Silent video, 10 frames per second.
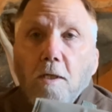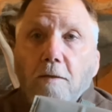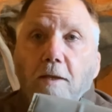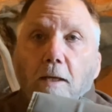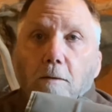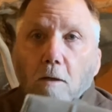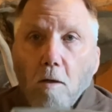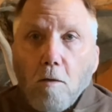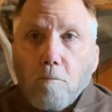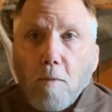that
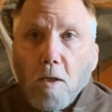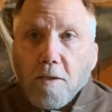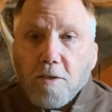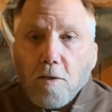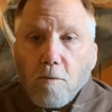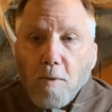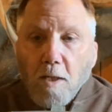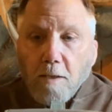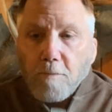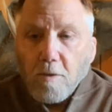all mollies to the
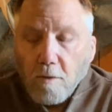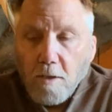bottom here.